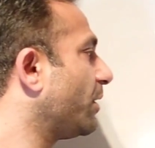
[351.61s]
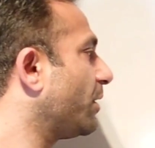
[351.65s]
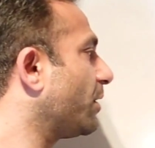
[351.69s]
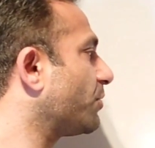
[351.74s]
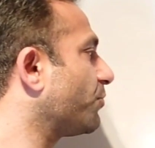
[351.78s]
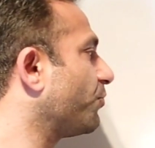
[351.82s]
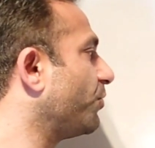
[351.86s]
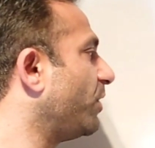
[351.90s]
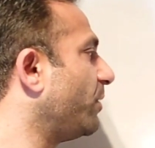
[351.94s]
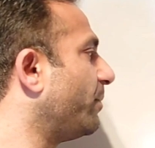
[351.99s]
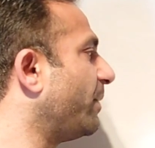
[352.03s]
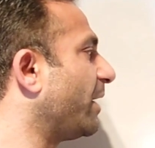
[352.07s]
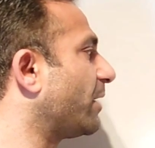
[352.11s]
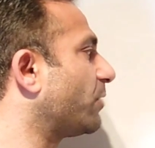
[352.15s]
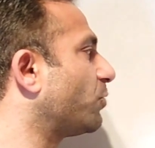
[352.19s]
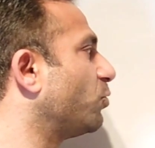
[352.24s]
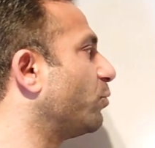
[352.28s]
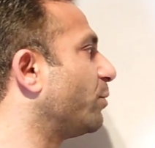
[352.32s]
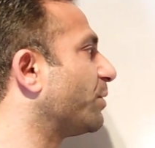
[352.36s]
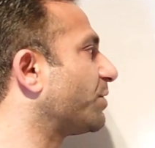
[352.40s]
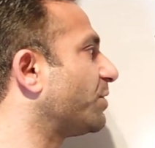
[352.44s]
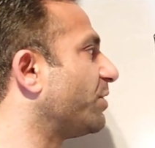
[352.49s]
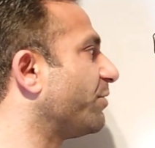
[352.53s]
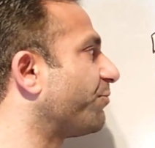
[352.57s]
Doesn't really make
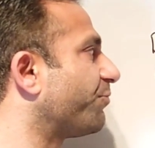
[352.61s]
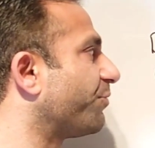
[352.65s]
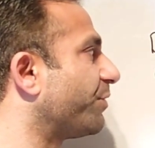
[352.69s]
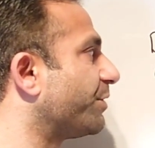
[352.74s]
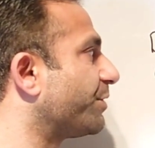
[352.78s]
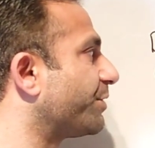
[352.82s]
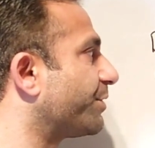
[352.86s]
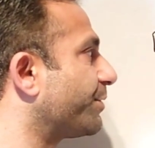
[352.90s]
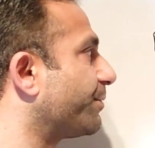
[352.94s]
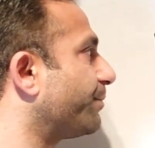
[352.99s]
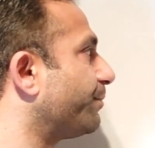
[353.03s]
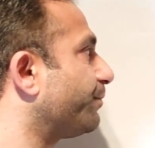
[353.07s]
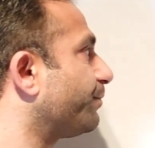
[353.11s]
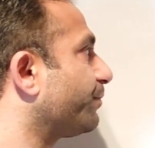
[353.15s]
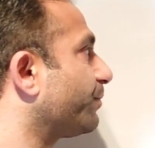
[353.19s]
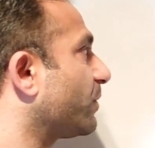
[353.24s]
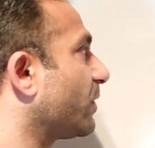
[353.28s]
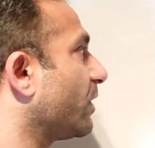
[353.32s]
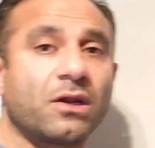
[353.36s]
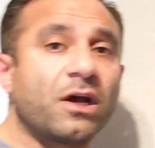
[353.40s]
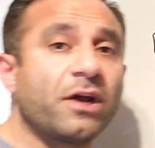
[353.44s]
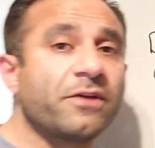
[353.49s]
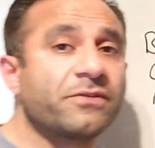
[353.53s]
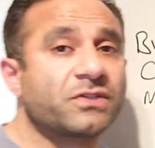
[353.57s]
too much difference.
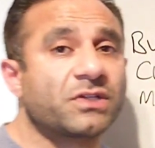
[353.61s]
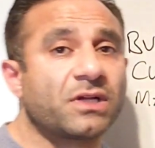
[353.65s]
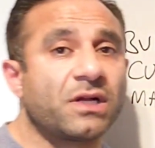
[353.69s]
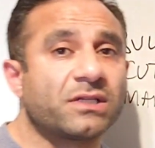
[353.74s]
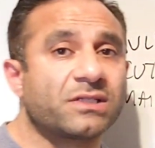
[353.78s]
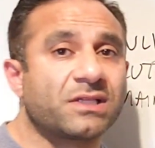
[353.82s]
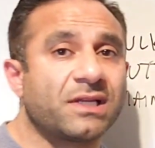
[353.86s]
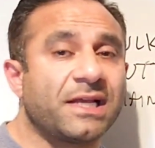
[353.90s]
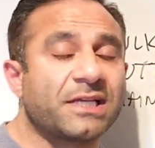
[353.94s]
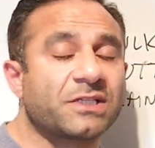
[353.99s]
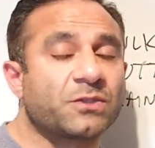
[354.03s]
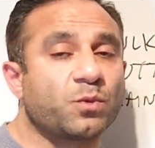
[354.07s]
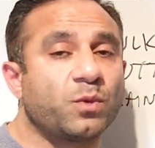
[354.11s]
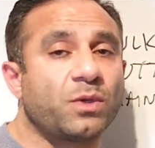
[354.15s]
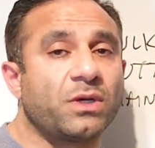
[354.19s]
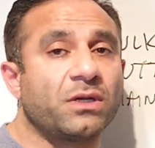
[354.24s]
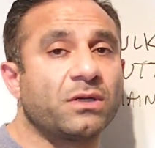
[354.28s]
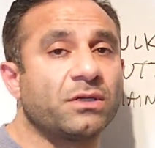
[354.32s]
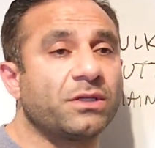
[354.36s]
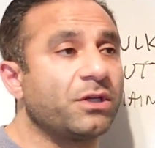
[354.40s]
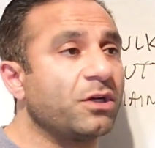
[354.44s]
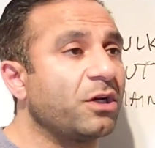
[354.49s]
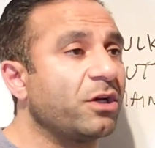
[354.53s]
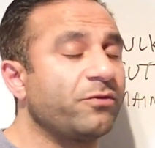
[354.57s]
Lifestyle is the last
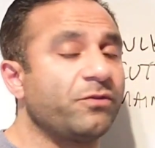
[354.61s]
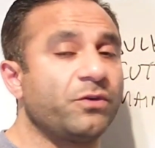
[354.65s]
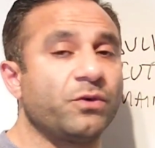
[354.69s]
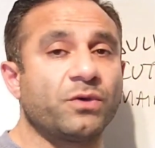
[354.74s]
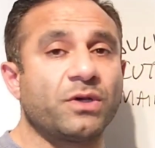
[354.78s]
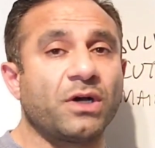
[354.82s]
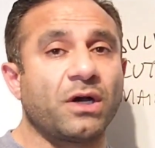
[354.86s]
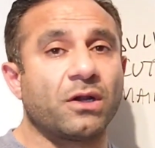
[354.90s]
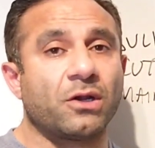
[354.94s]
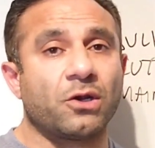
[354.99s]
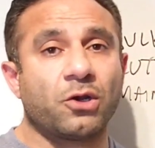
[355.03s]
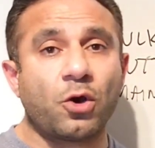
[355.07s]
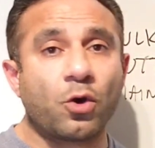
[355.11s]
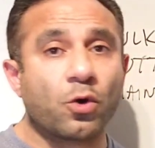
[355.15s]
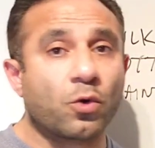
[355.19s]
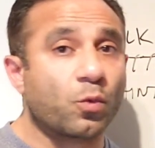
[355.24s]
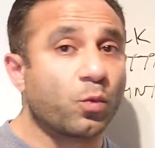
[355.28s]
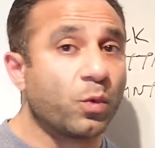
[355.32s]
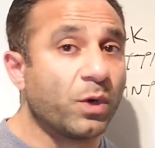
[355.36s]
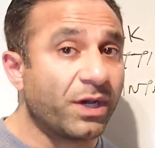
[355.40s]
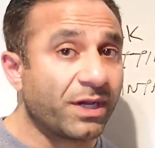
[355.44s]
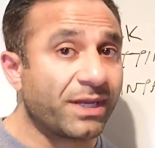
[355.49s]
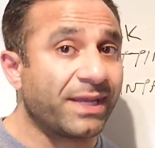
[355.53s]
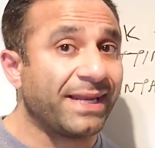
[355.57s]
one. If you've got
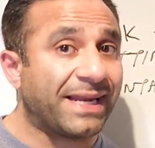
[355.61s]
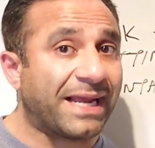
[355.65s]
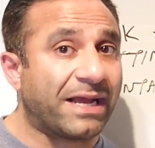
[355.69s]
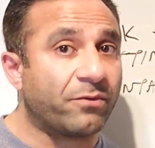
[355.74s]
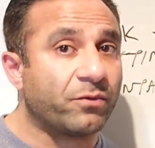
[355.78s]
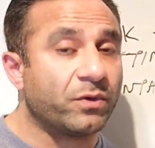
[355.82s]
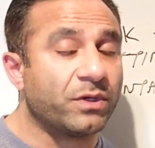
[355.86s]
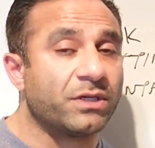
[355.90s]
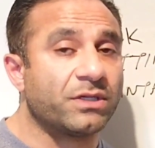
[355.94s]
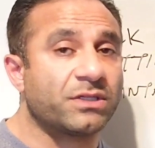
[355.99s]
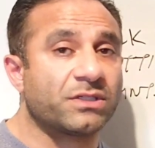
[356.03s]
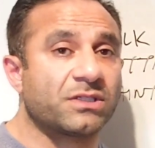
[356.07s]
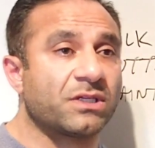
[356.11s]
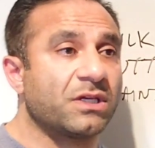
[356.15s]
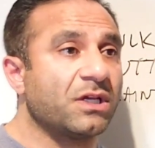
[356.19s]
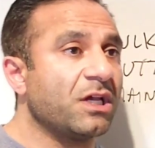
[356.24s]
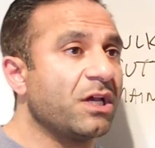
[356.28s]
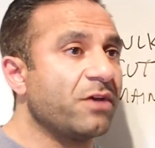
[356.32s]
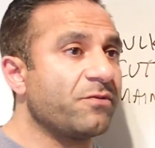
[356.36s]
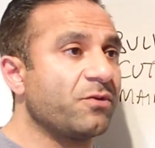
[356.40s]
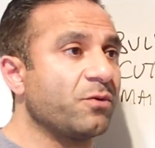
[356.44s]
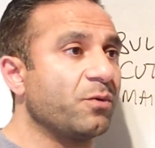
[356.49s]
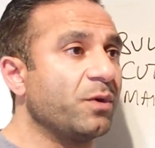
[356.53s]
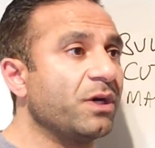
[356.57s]
long working hours,
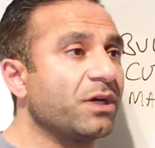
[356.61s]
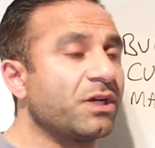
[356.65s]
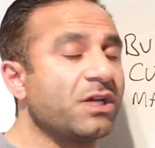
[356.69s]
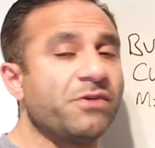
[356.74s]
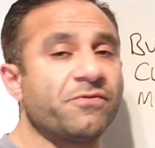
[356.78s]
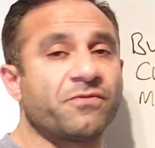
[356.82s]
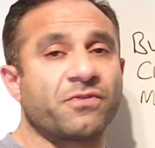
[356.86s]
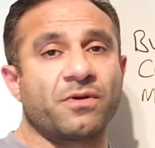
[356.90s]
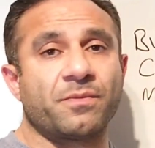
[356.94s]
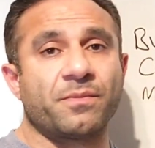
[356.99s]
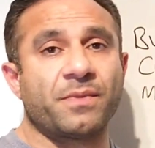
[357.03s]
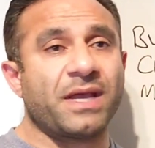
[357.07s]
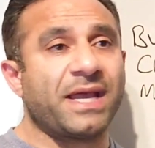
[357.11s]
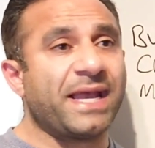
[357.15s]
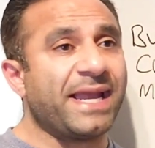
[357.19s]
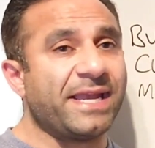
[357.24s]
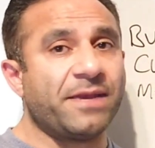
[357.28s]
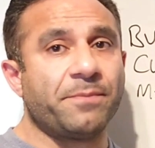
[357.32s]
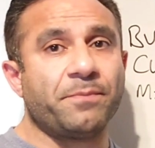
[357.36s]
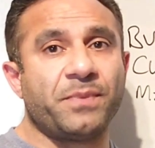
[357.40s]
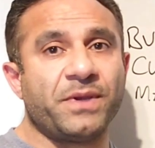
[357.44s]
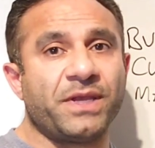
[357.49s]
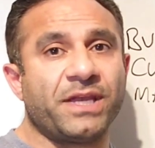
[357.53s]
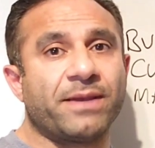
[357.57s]
if you're working from
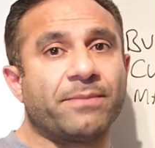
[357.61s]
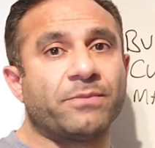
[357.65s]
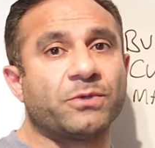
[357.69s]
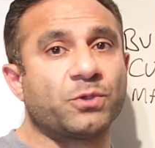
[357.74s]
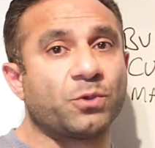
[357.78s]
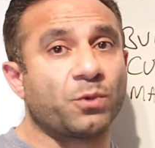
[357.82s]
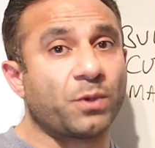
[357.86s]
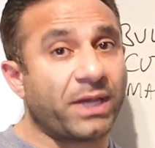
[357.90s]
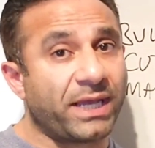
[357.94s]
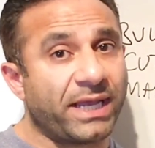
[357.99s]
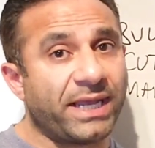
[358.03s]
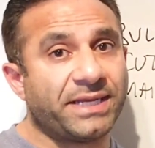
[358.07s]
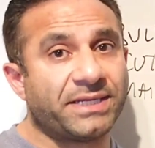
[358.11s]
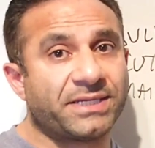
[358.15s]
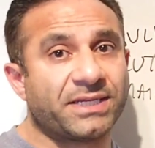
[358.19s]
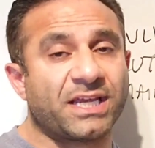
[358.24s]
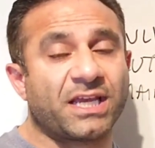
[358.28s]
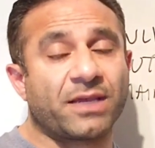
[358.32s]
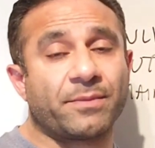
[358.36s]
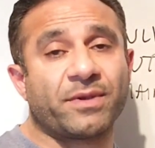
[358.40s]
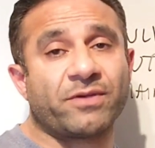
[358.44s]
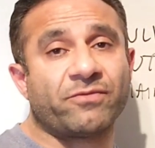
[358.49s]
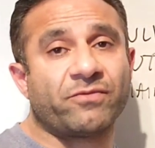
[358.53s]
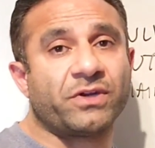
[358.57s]
8 p.m. to 8
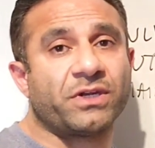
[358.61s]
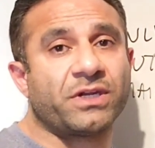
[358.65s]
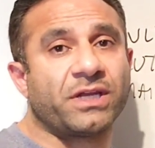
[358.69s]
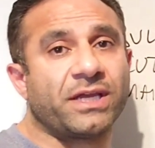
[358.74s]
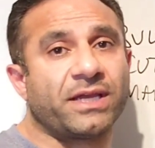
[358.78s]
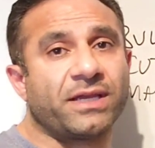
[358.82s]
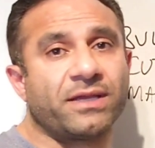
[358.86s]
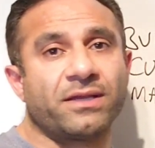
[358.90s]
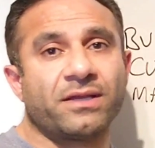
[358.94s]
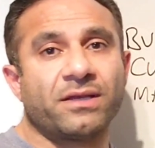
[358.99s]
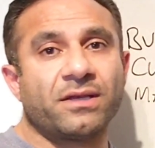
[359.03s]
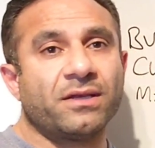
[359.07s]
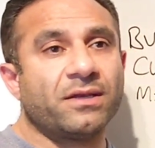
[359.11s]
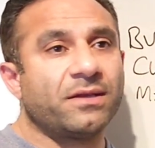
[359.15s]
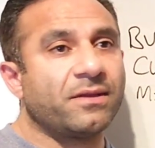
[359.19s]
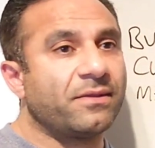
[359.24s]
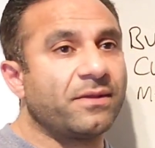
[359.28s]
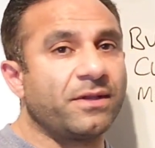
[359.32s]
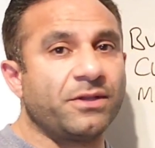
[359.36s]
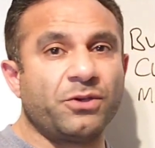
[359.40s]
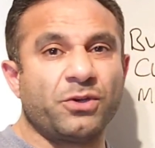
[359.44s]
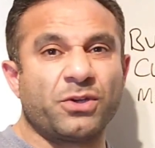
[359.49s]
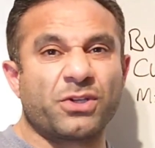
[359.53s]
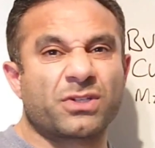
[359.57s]
a.m. every day,
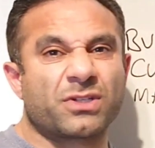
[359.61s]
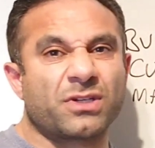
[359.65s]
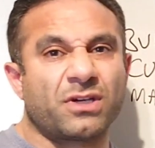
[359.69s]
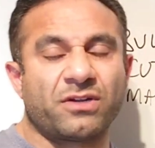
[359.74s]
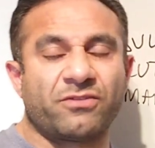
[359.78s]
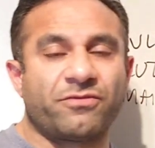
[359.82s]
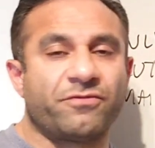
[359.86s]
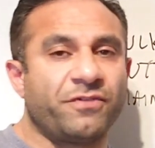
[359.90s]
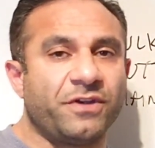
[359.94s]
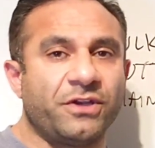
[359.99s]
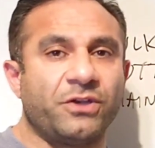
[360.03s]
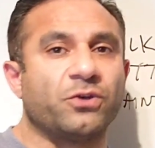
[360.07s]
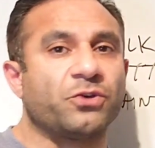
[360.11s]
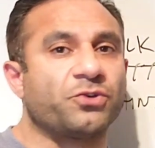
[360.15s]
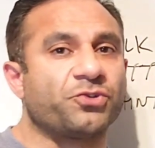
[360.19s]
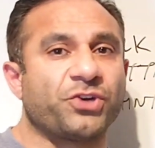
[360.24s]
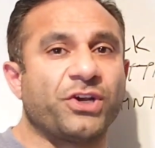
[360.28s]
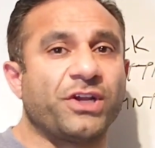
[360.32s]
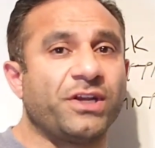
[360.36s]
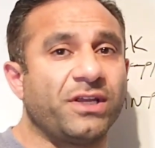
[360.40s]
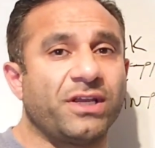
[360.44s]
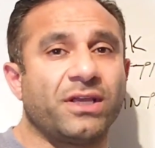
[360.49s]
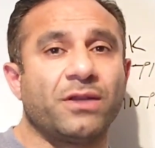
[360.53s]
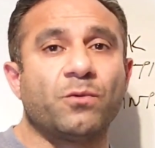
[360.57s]
then you just got to fit your
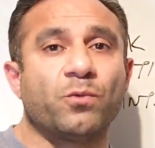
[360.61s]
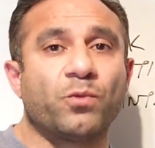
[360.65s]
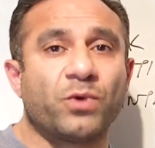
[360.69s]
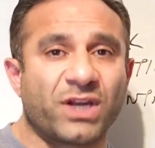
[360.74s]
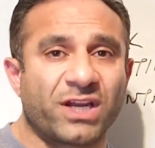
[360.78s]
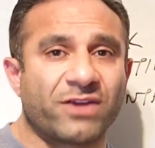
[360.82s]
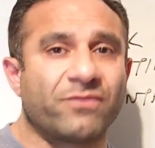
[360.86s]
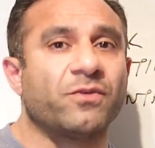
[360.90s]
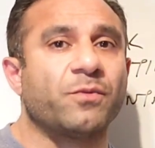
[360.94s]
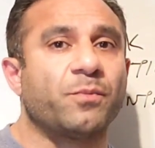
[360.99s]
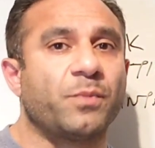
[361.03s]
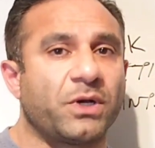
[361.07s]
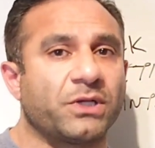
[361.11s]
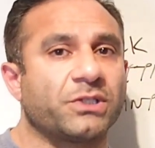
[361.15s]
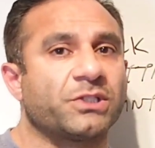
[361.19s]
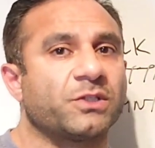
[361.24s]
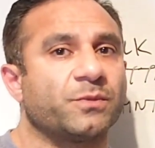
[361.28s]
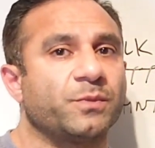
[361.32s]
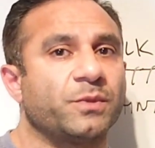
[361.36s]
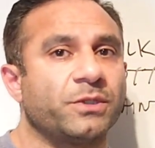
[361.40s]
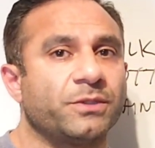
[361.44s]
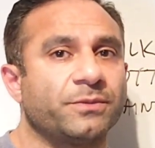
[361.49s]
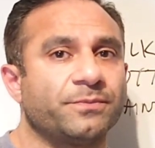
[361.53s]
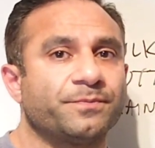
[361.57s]
training in wherever
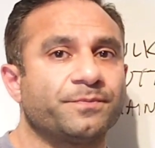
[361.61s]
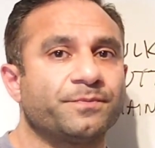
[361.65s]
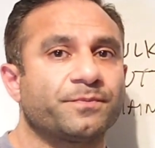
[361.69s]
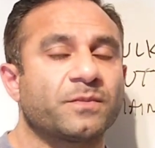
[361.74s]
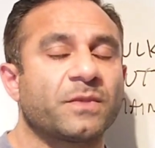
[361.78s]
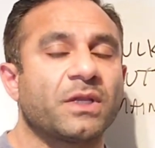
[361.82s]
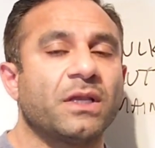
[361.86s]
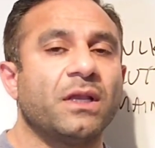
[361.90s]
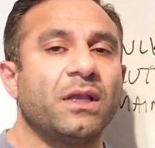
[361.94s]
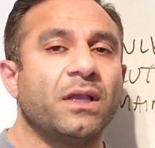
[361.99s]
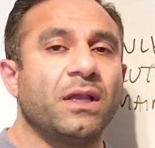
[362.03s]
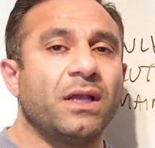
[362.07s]
possible.